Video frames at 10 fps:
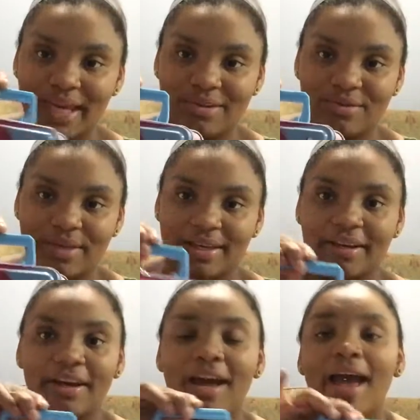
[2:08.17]
handle
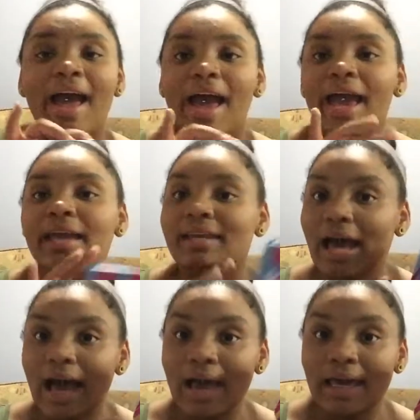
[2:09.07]
here, and
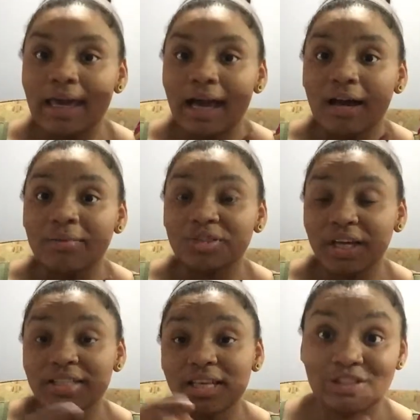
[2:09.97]
she
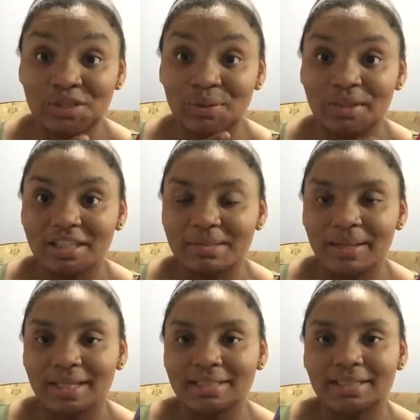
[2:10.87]
actually has two
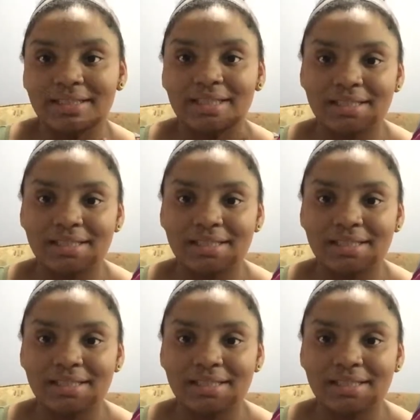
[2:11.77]
lunchboxes.